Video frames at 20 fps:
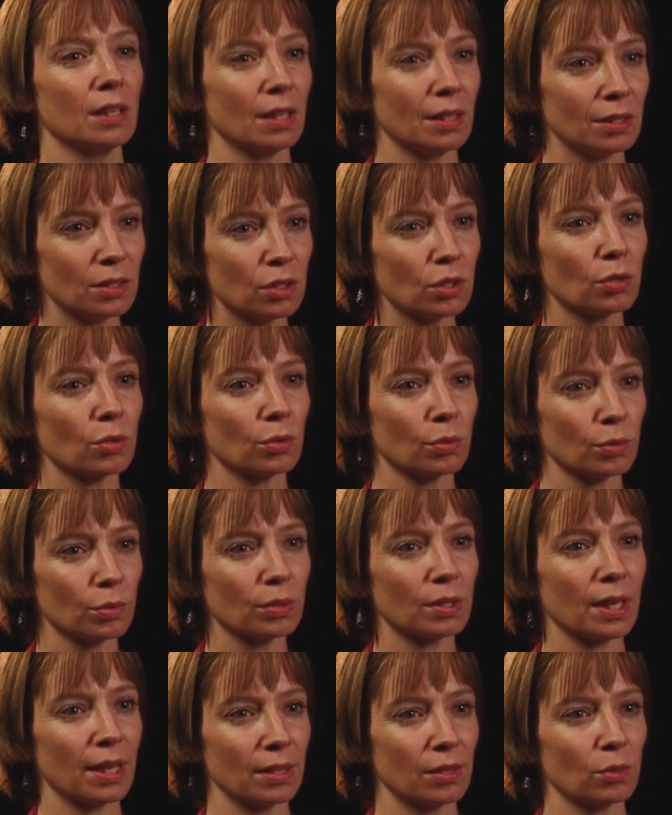And so,
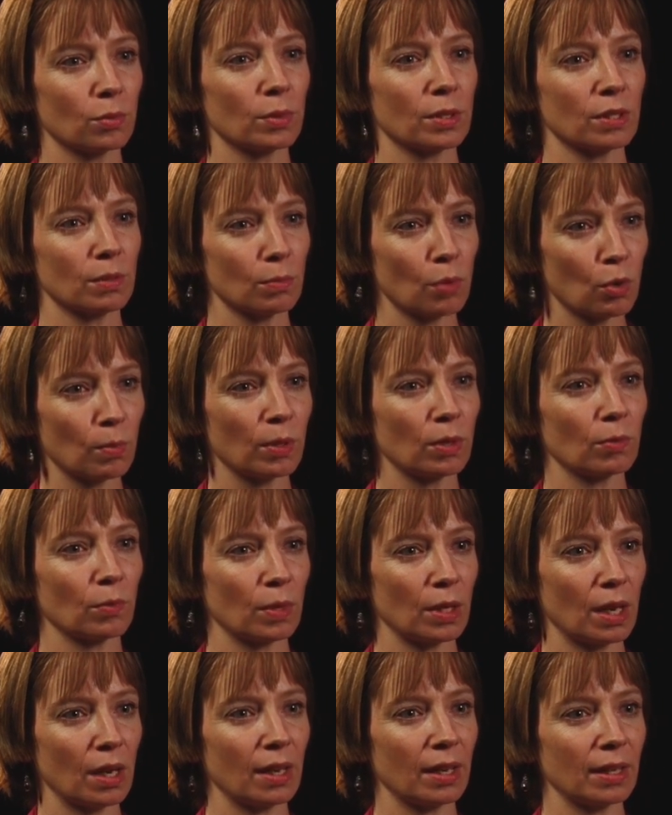yeah, there was a moment
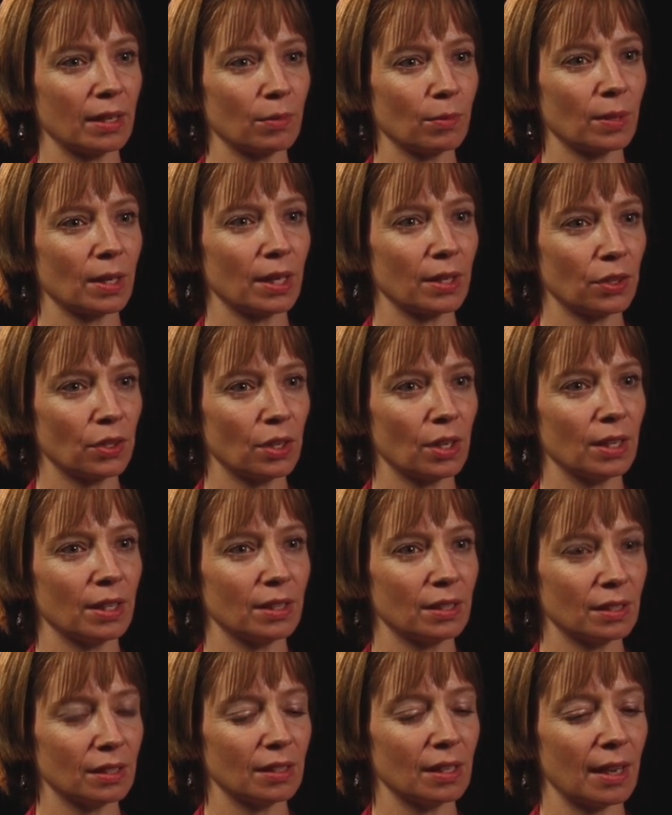when I when I
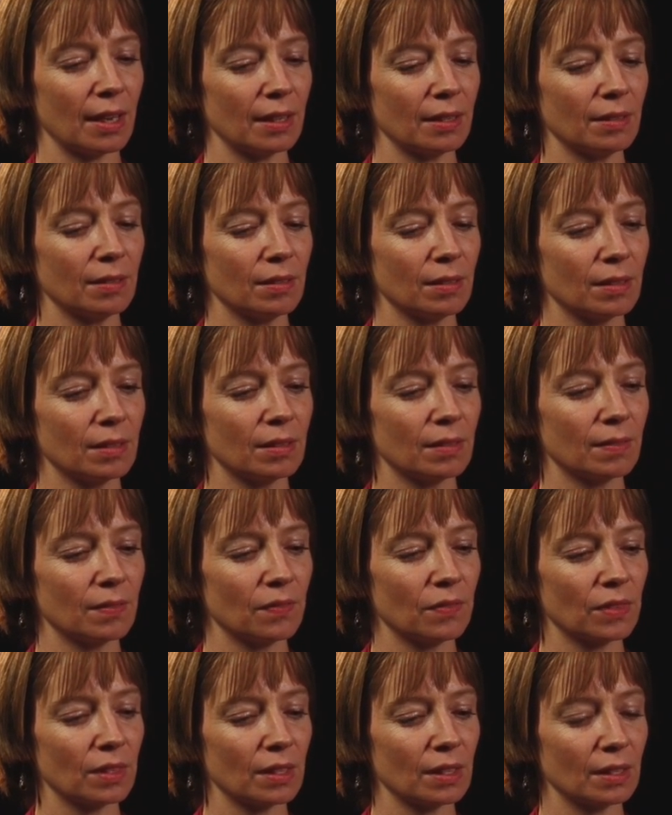thought that that
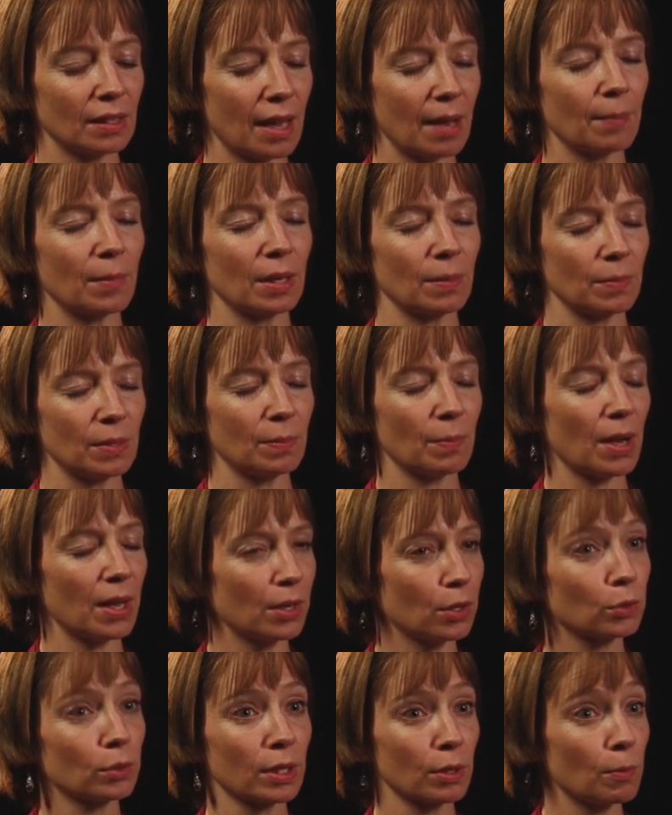that that might be
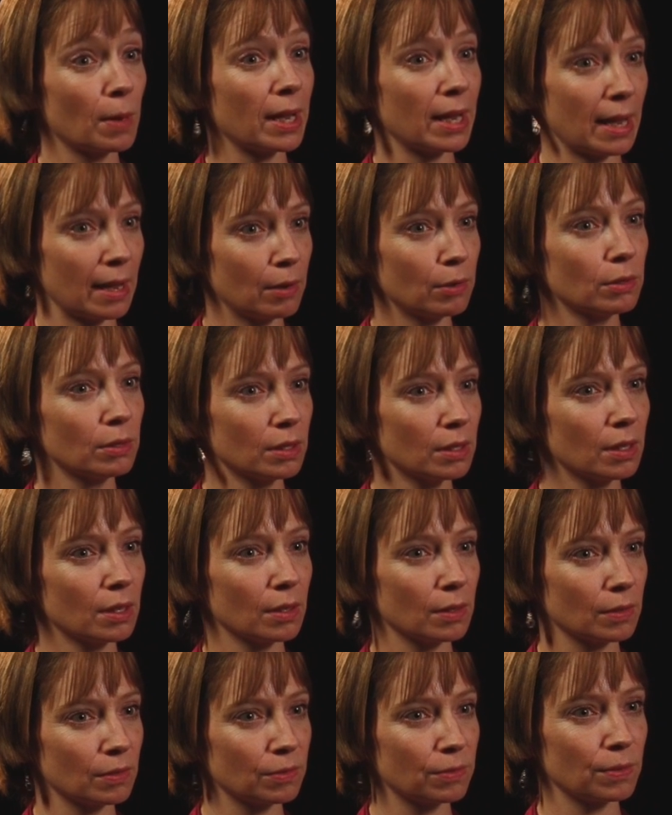my only way out
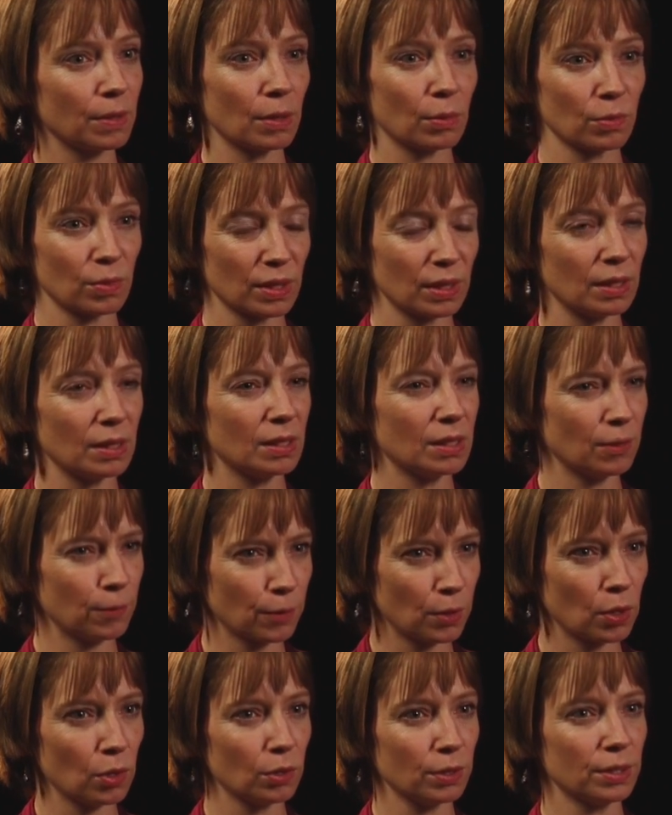of a really
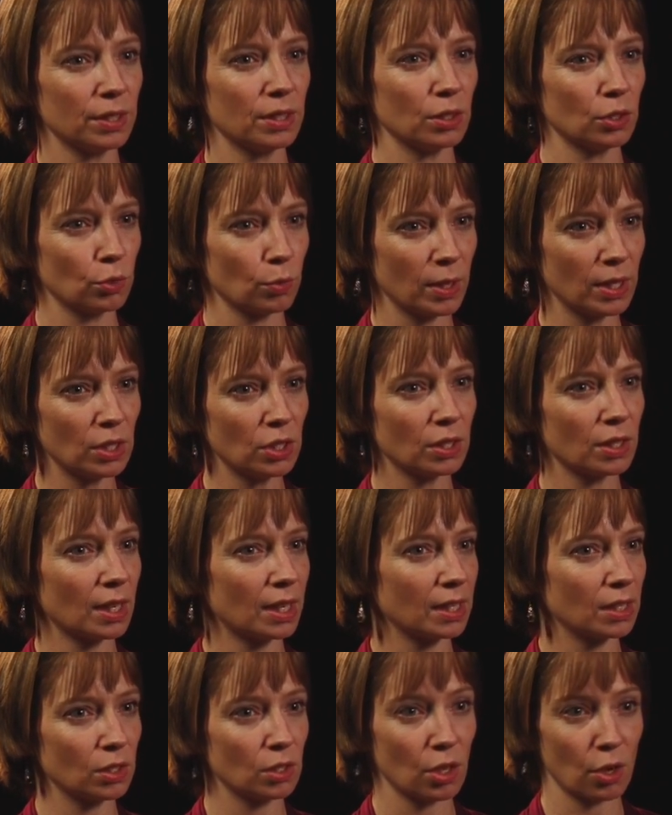difficult situation that
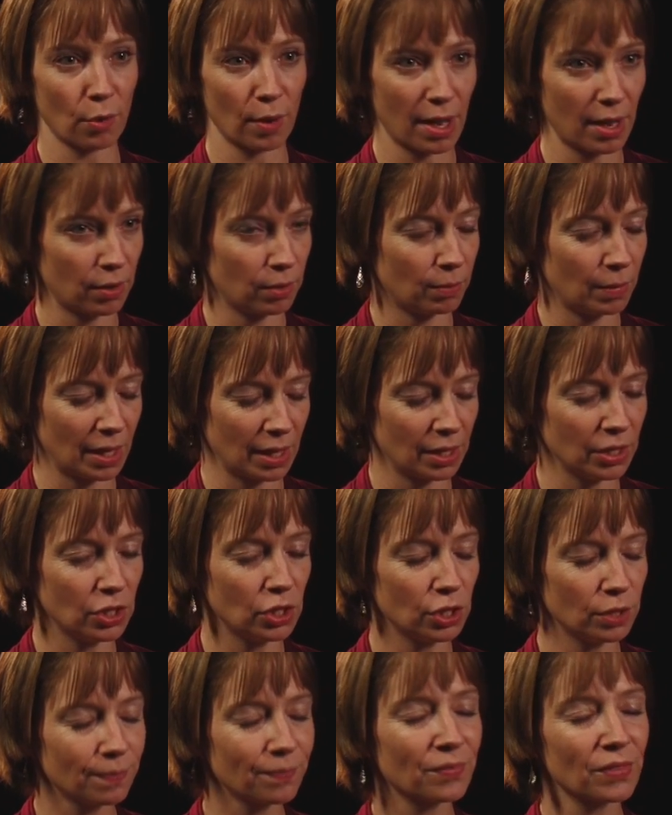I didn't know how to
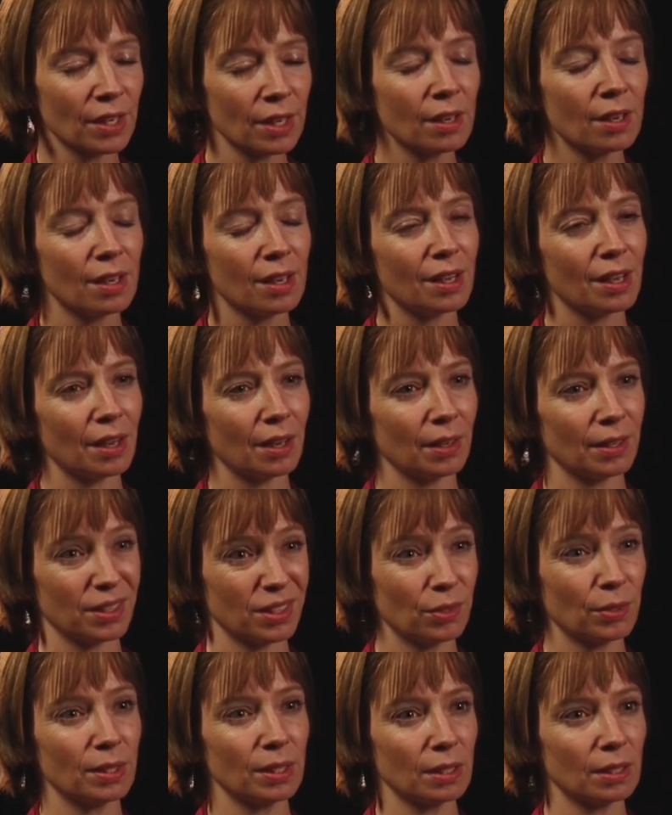manage. Uh,
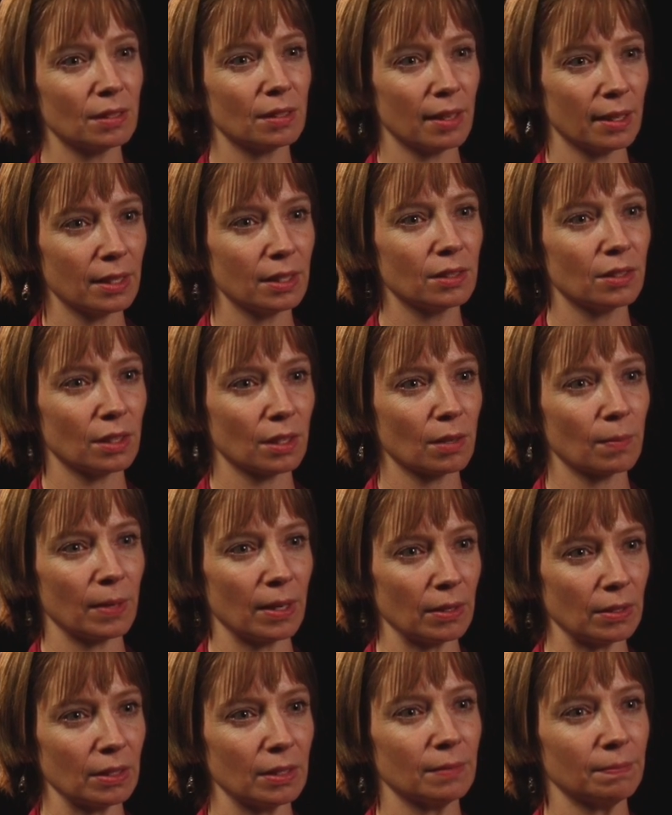so I did I did think
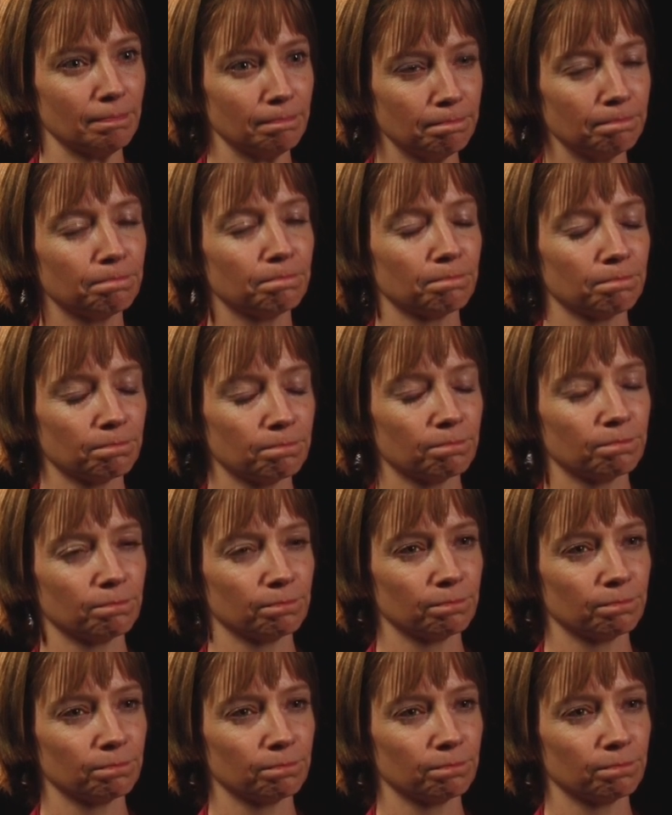about it. Hmm.